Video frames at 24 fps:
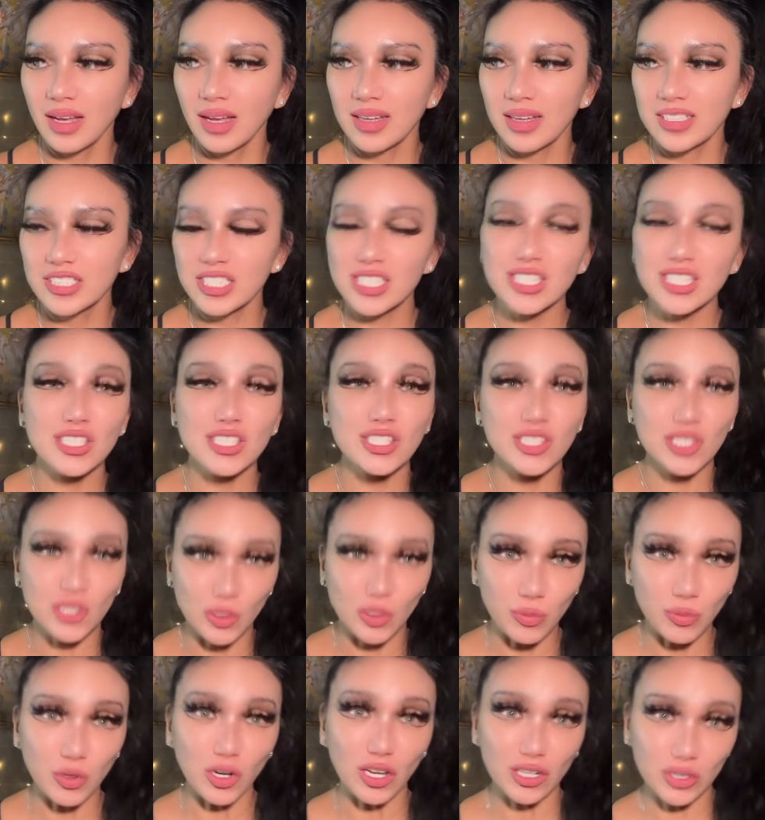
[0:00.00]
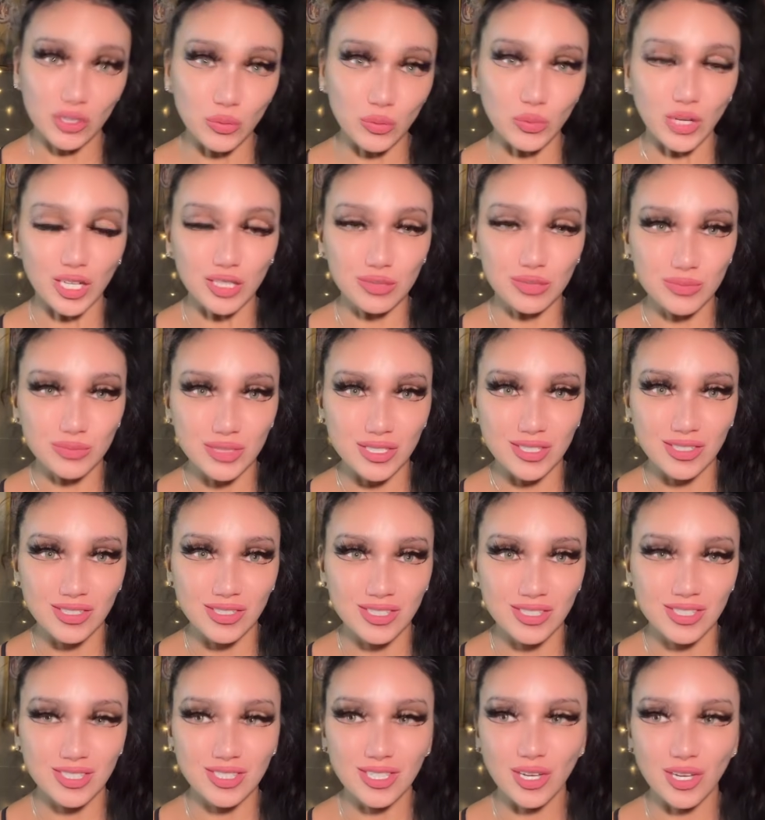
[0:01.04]
Just super underwhelmed.
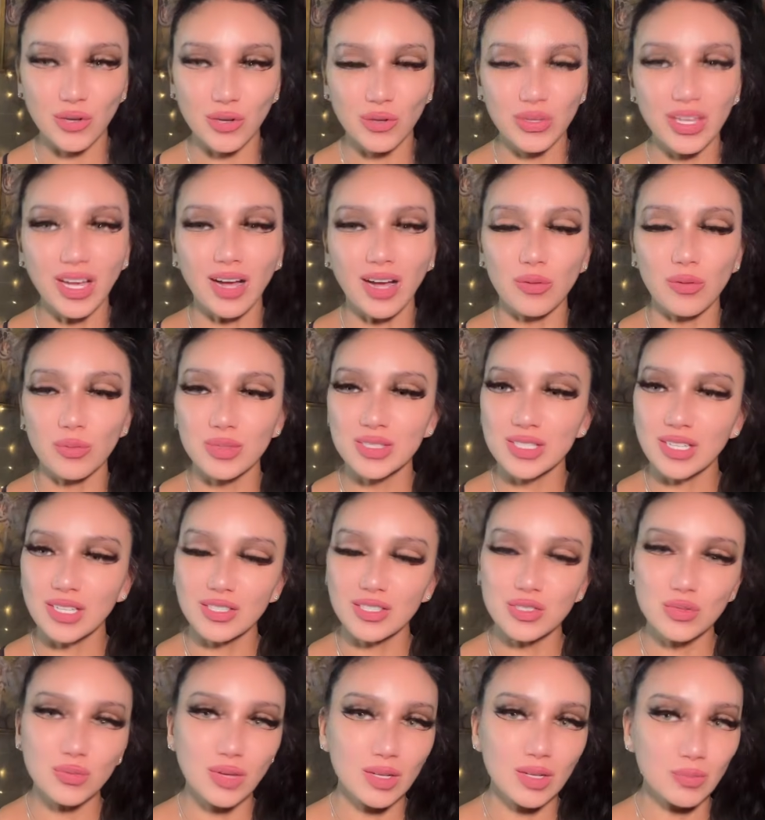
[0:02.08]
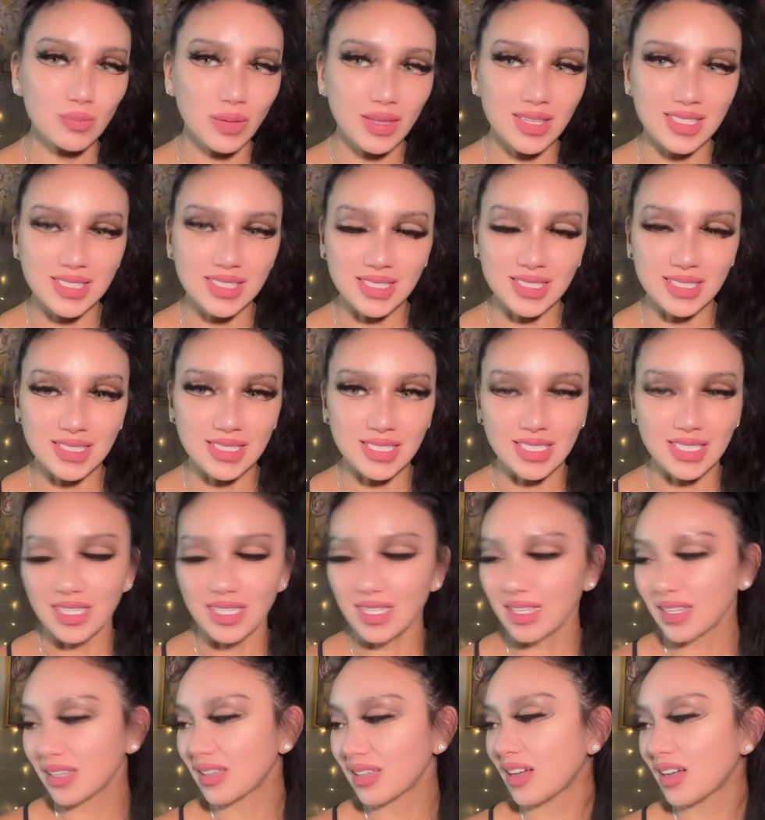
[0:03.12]
So yeah, I was underwhelmed by the
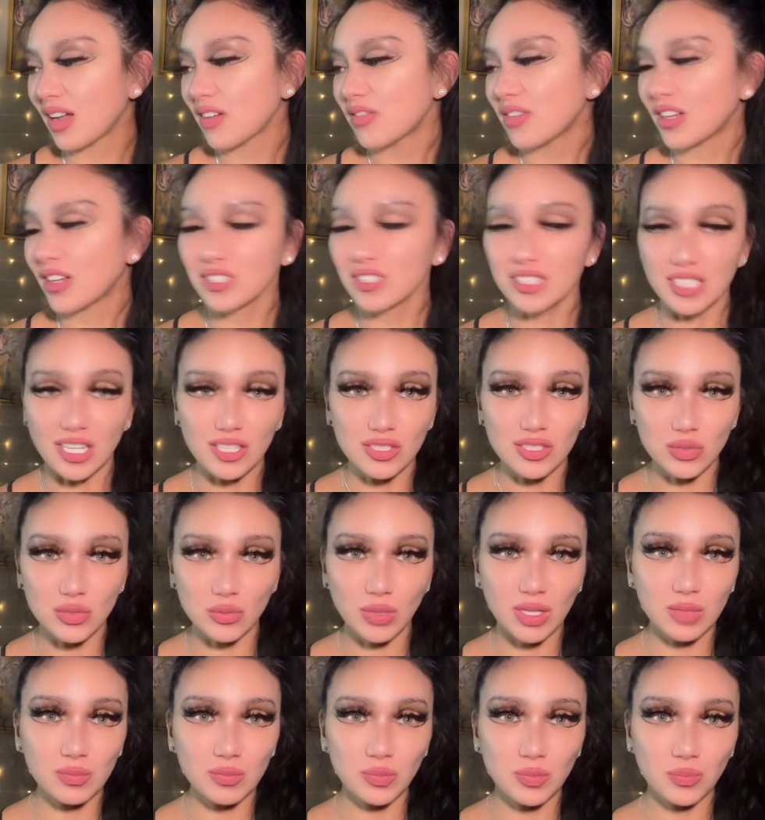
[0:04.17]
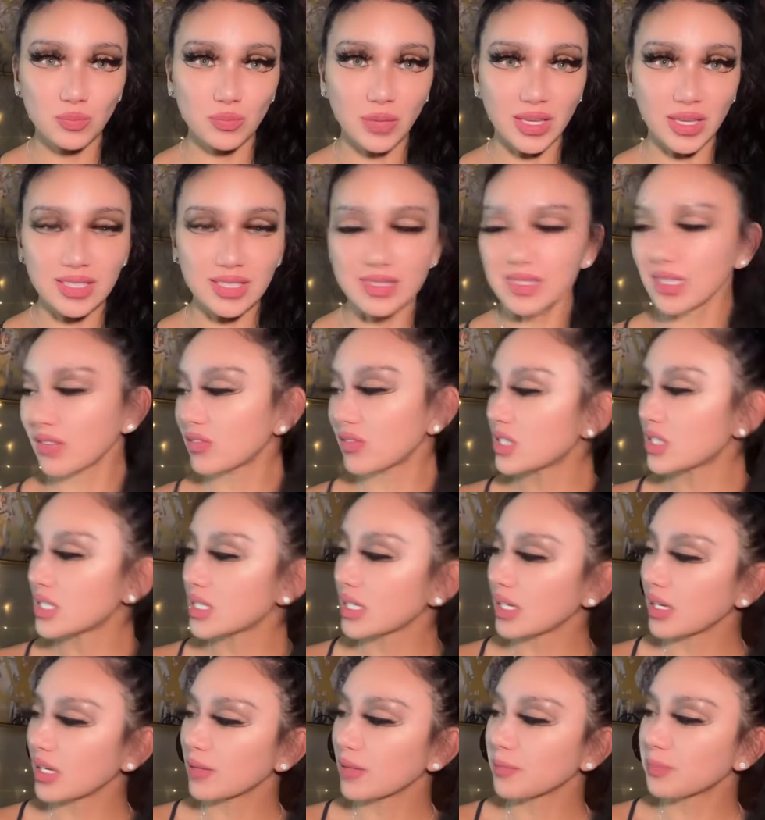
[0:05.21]
16E. I felt underwhelmed by the
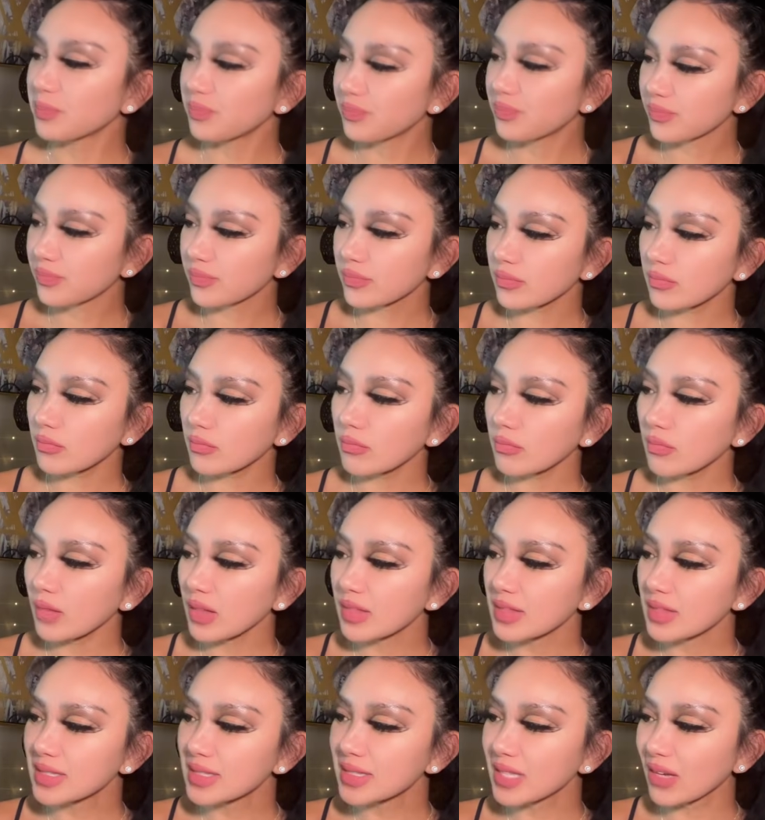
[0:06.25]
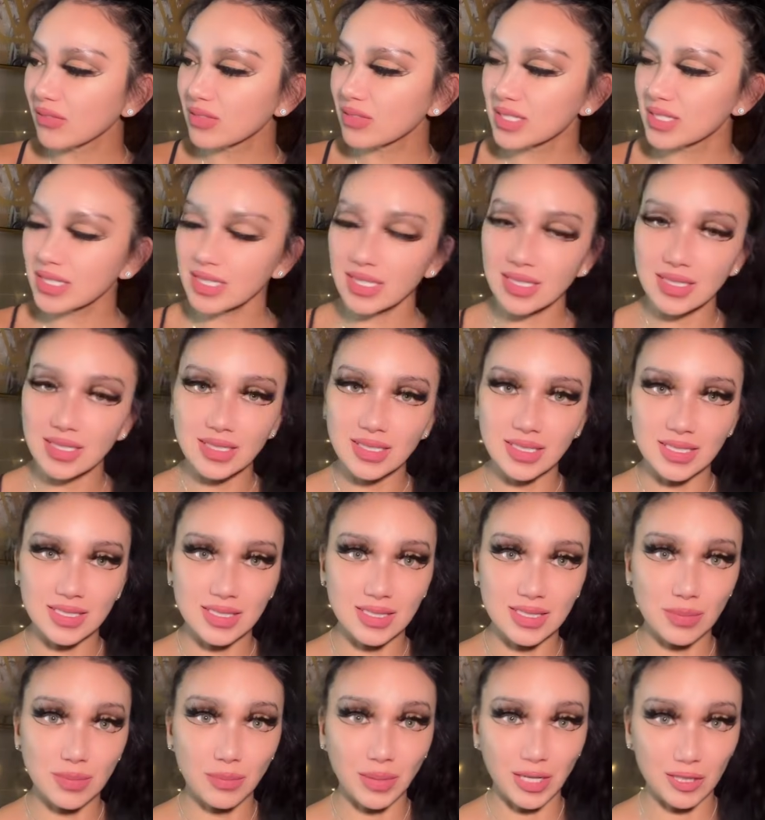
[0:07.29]
17. The 17
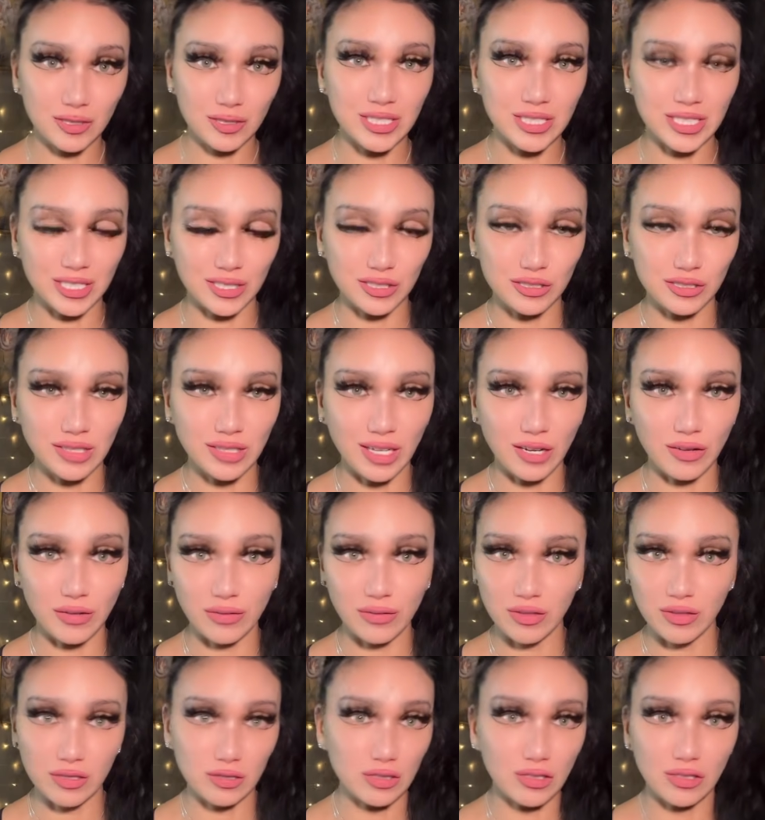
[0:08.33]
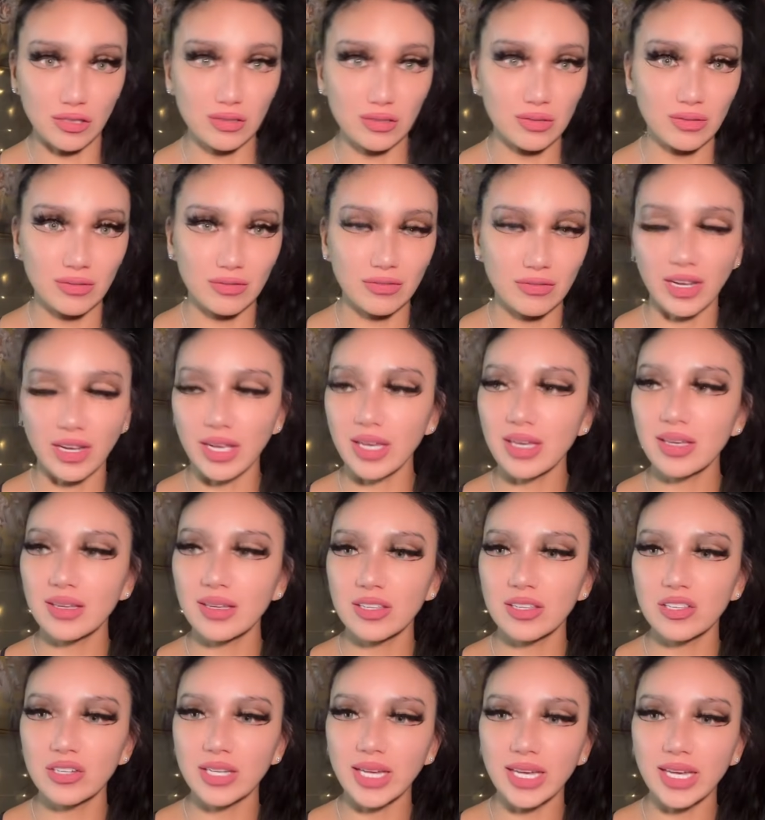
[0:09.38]
is the better deal out of the lot, right?
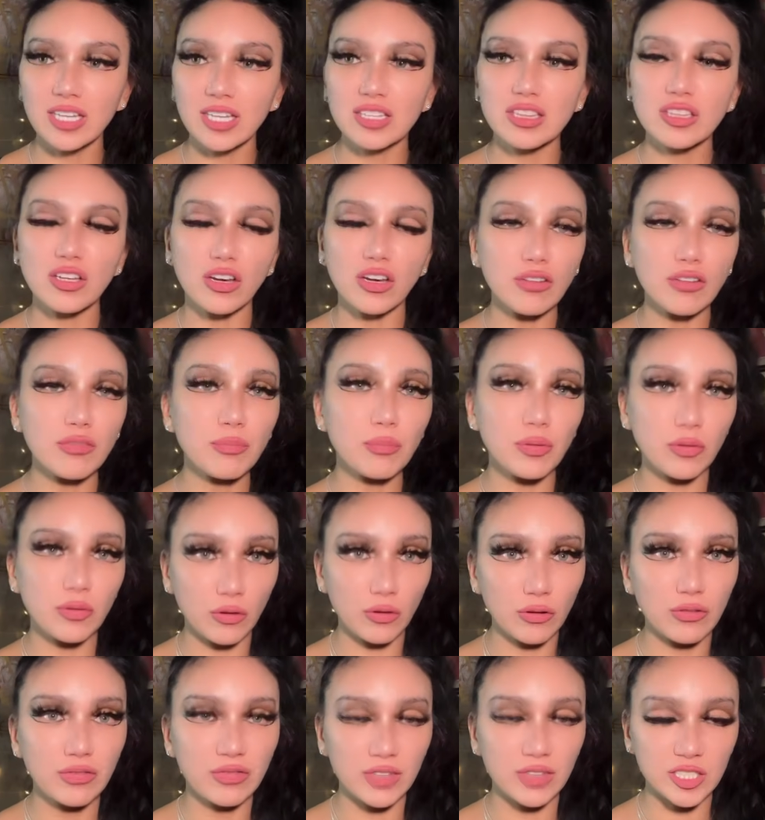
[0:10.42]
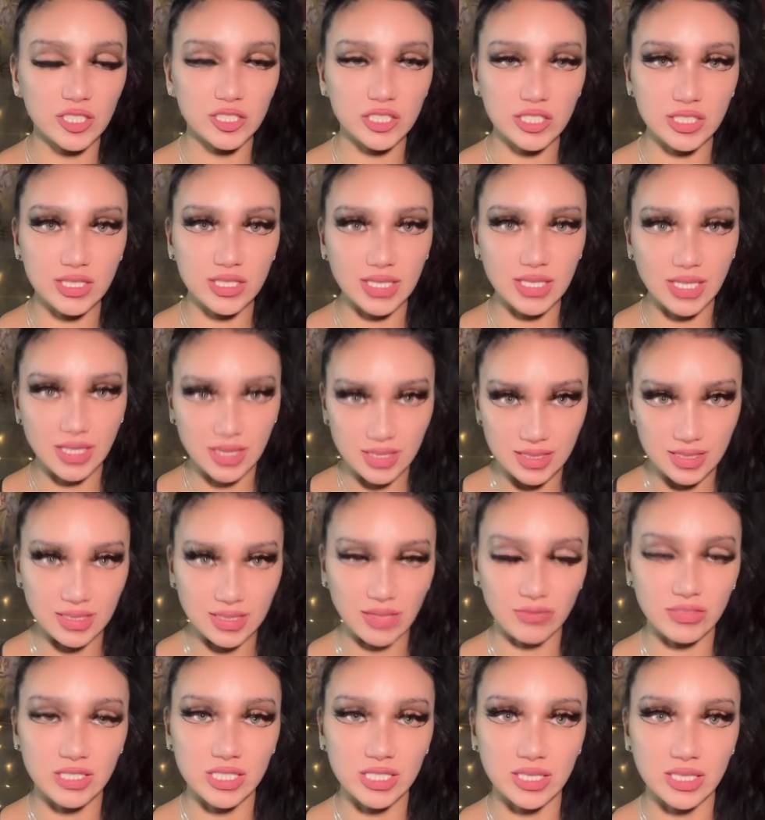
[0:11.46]
You're getting a lot of pro features in the
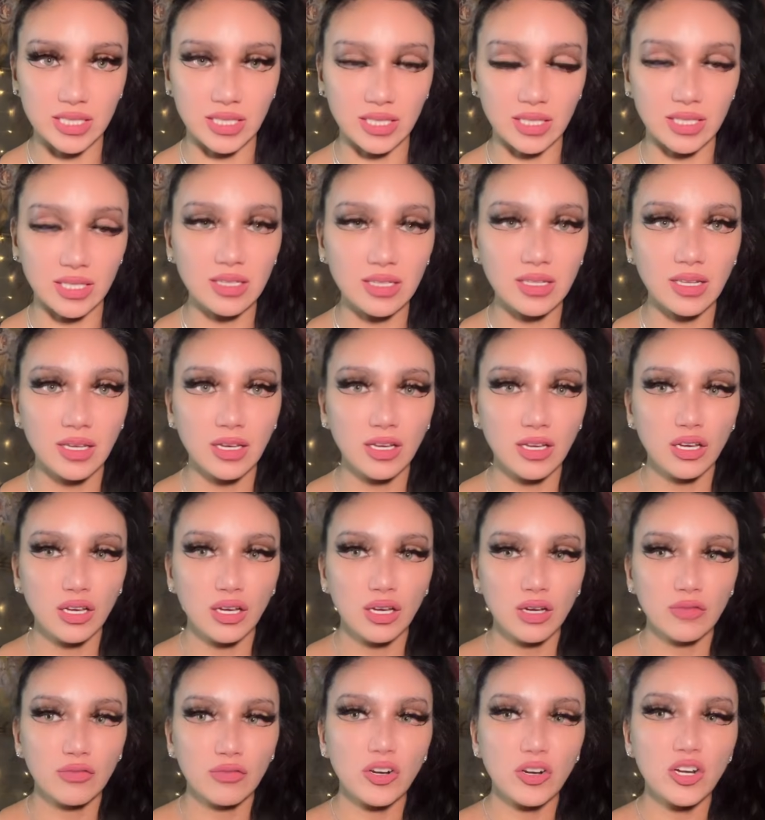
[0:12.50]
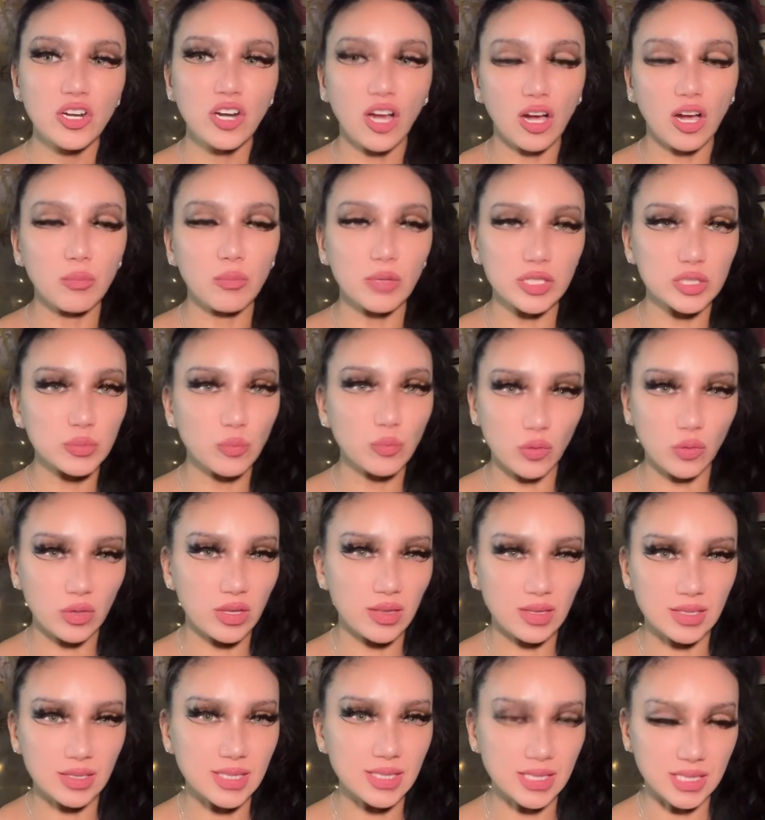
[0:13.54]
17 for not much more
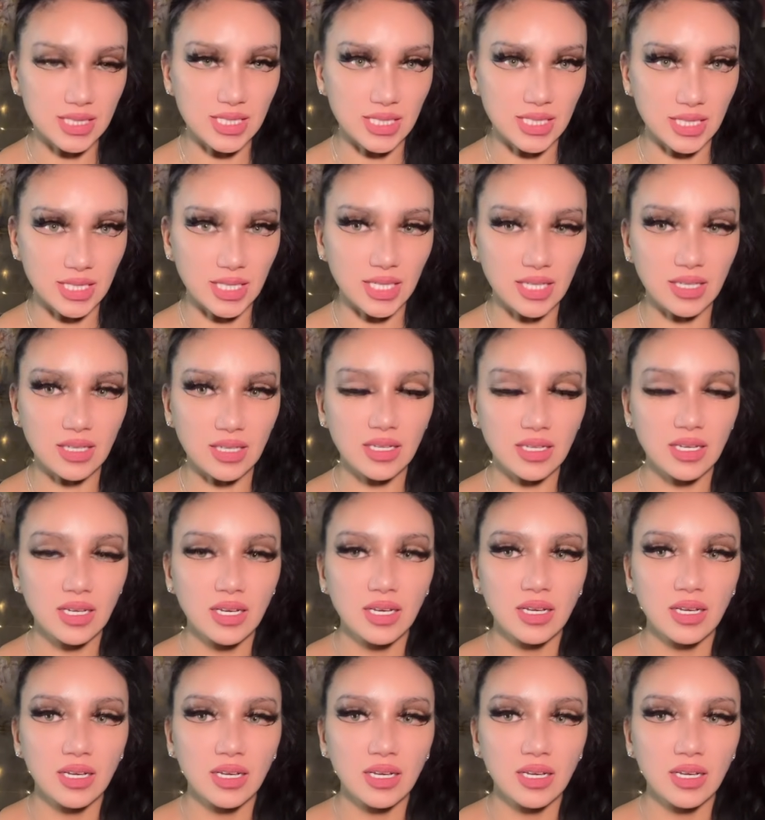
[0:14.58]
than the 16E.